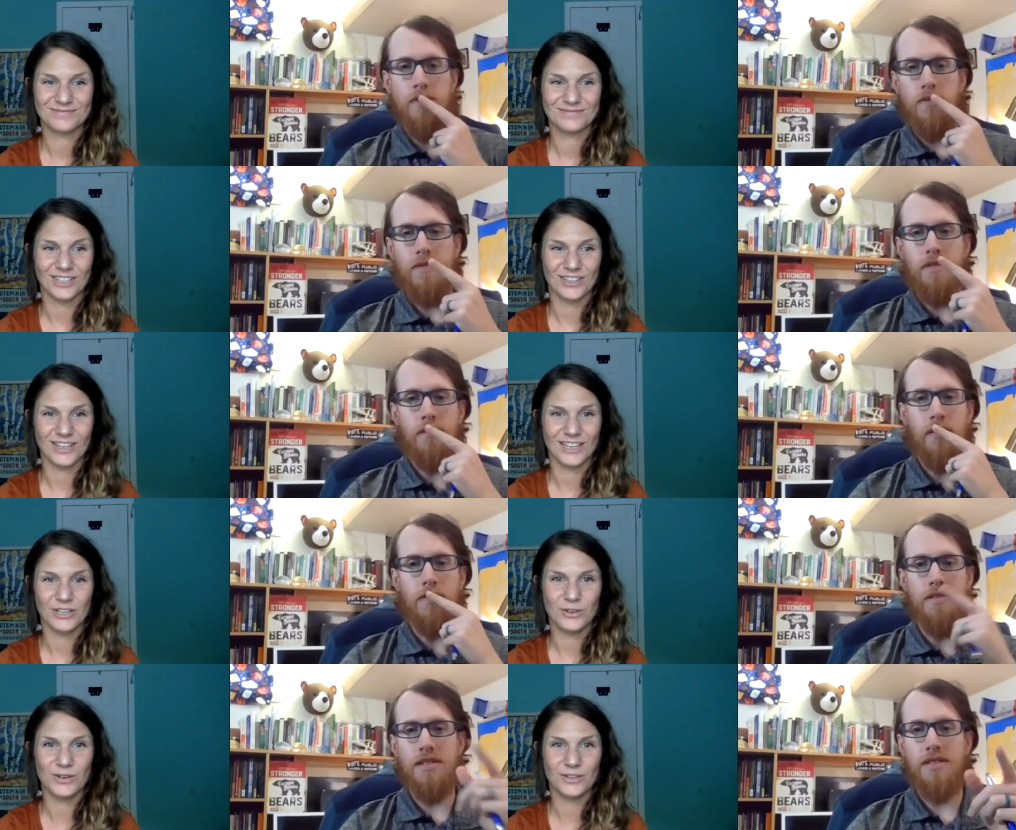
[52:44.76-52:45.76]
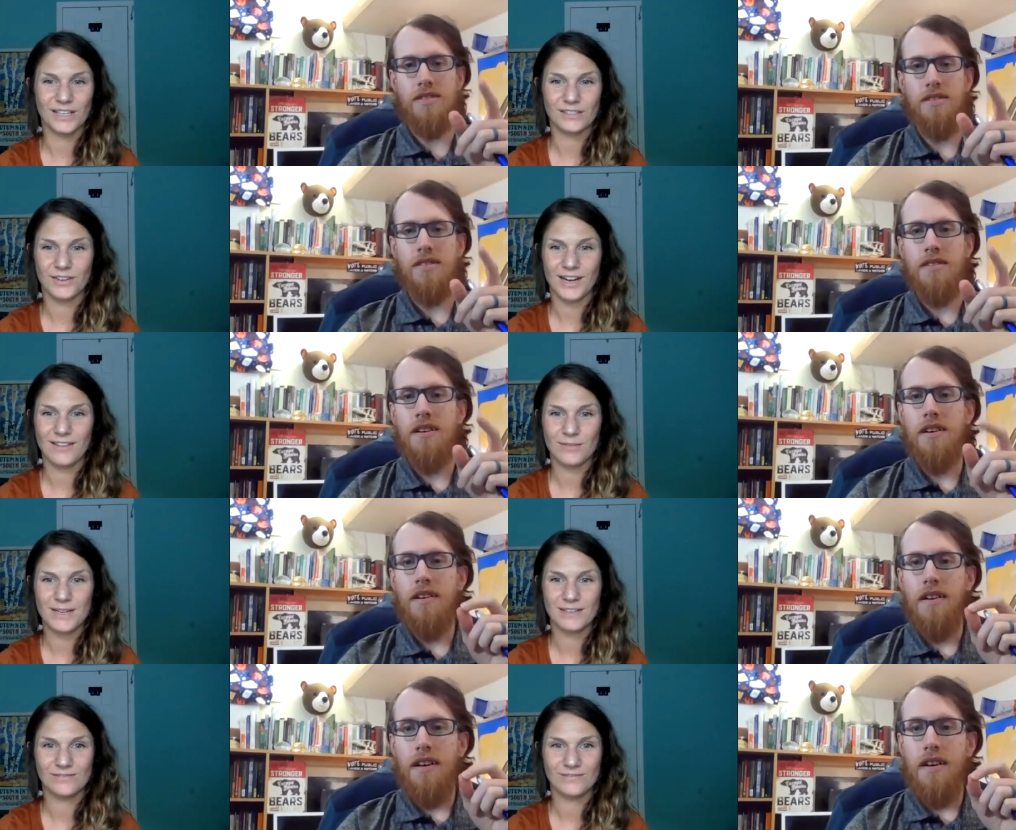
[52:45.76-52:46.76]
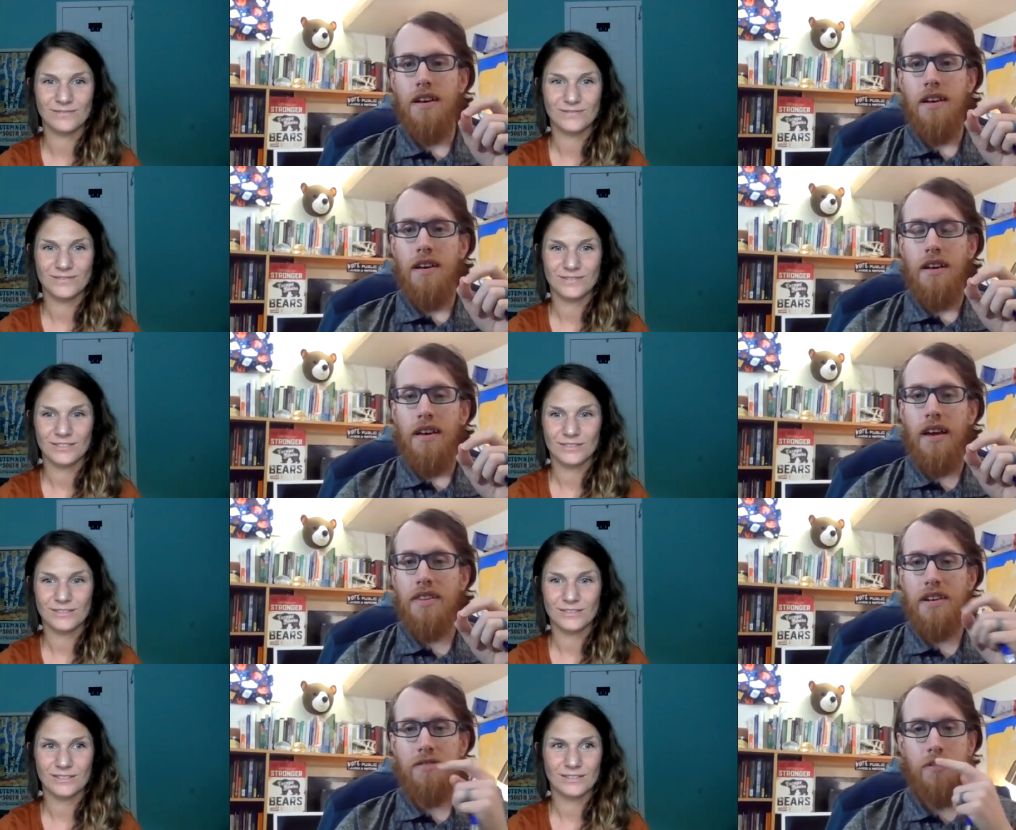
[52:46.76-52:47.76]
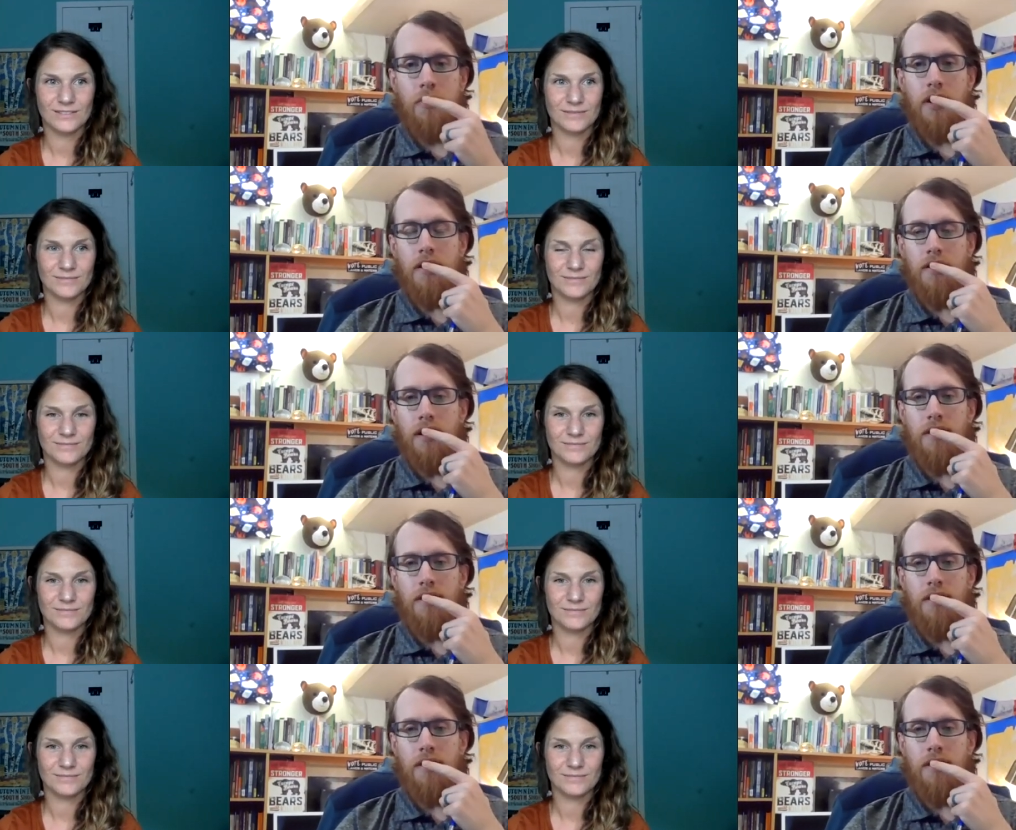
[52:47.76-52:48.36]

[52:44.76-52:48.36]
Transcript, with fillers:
Speaker 1: All right, cool. Thanks for having me.
Speaker 2: Yeah, thanks for doing it.